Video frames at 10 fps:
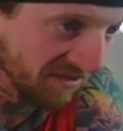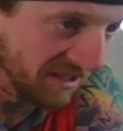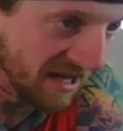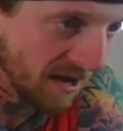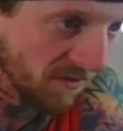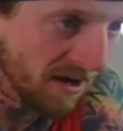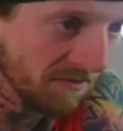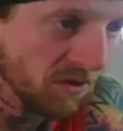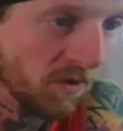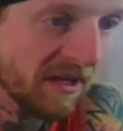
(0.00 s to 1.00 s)
not where I'm
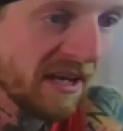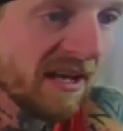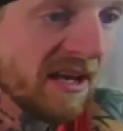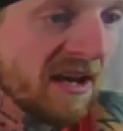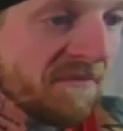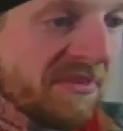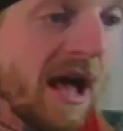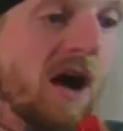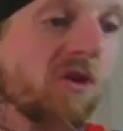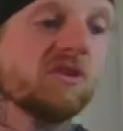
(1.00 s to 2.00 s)
going.
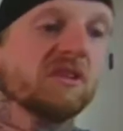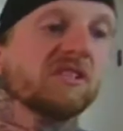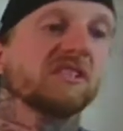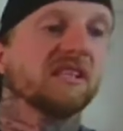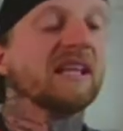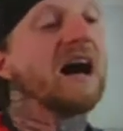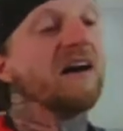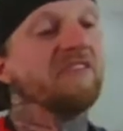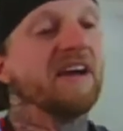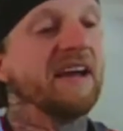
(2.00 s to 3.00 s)
Now, Chris
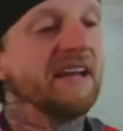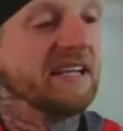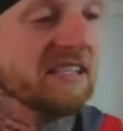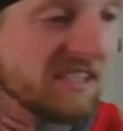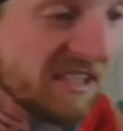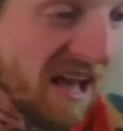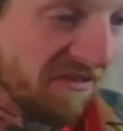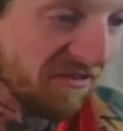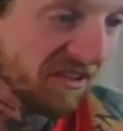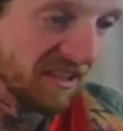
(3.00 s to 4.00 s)
Olave is
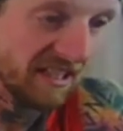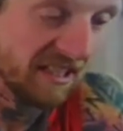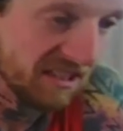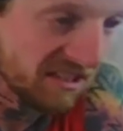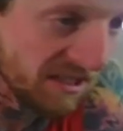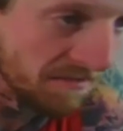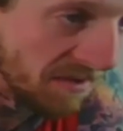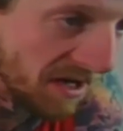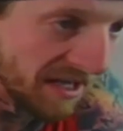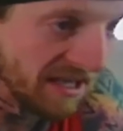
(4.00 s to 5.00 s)
definitely
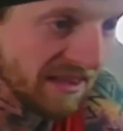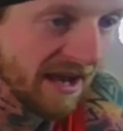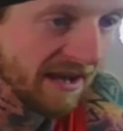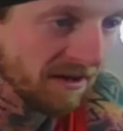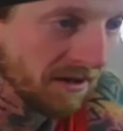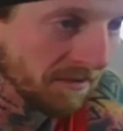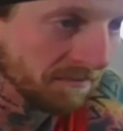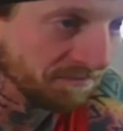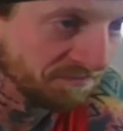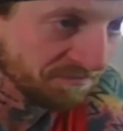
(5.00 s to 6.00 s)
somebody
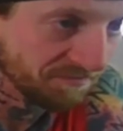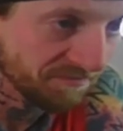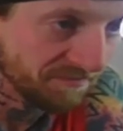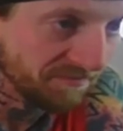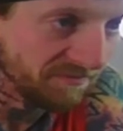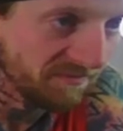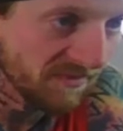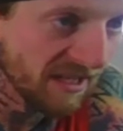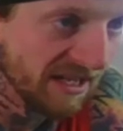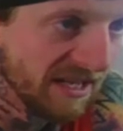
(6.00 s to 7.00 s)
that
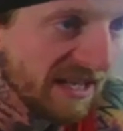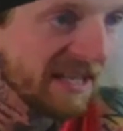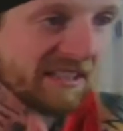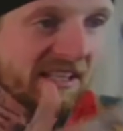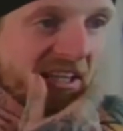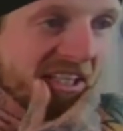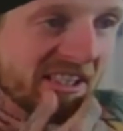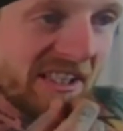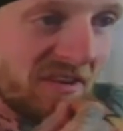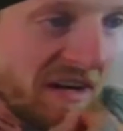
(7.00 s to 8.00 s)
is in
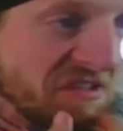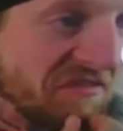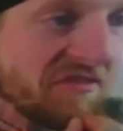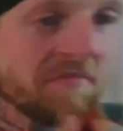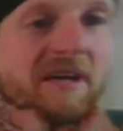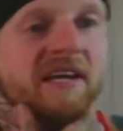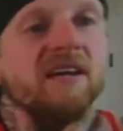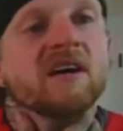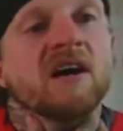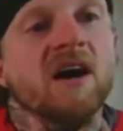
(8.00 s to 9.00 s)
consideration for
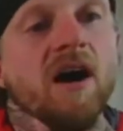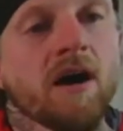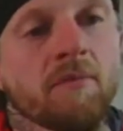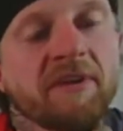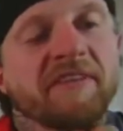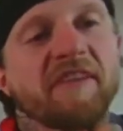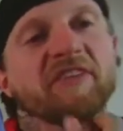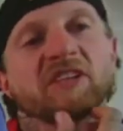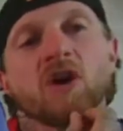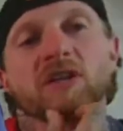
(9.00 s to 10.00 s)
me. We
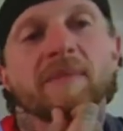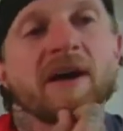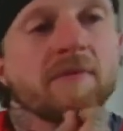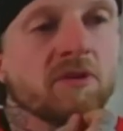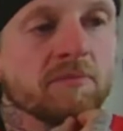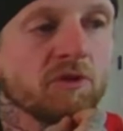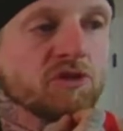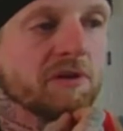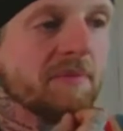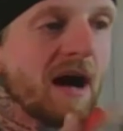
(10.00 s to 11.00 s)
definitely talked about him on the Blue
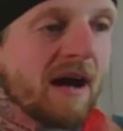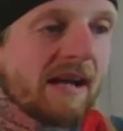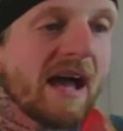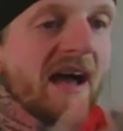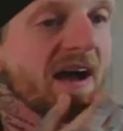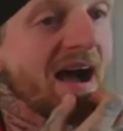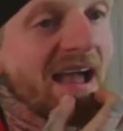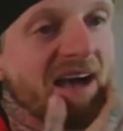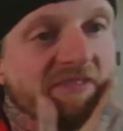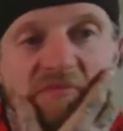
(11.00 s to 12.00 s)
Chip Pod. I
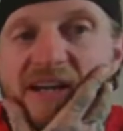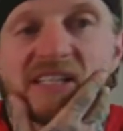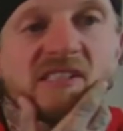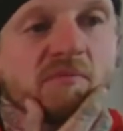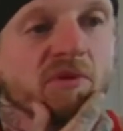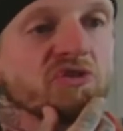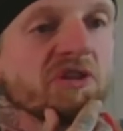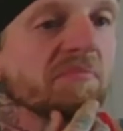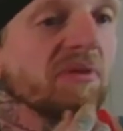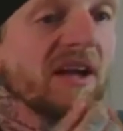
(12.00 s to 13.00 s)
have him ranked as a blue
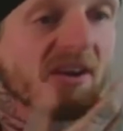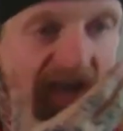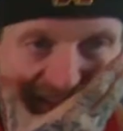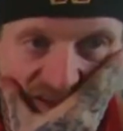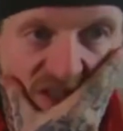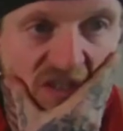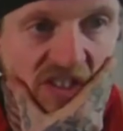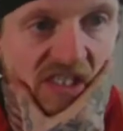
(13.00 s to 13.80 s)
chip player. I think there's